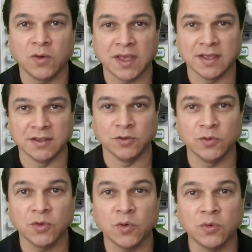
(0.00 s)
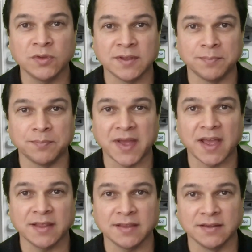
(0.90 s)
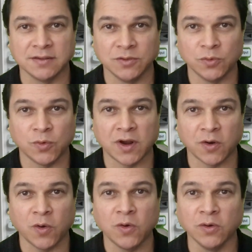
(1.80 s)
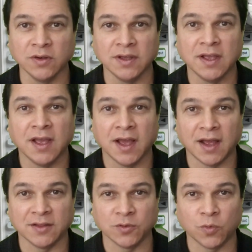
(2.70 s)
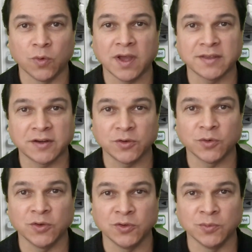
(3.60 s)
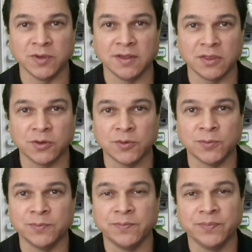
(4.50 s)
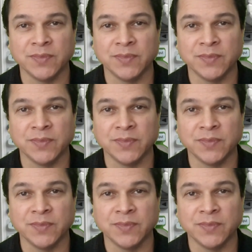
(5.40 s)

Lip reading: okay, you know the path you are on and what are you going to be through.